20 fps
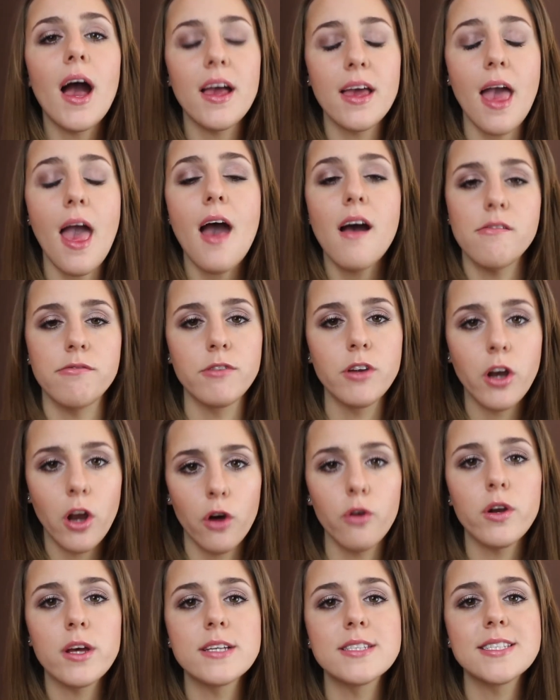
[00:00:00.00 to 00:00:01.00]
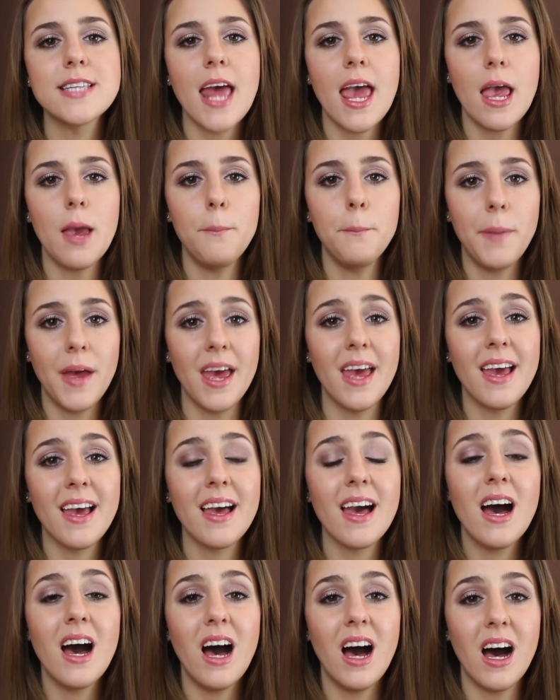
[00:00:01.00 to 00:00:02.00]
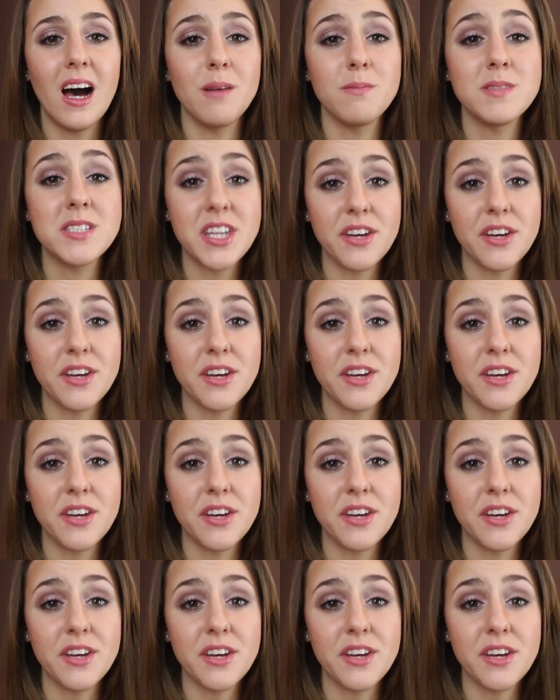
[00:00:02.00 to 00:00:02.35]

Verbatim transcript: I have noticed a big um,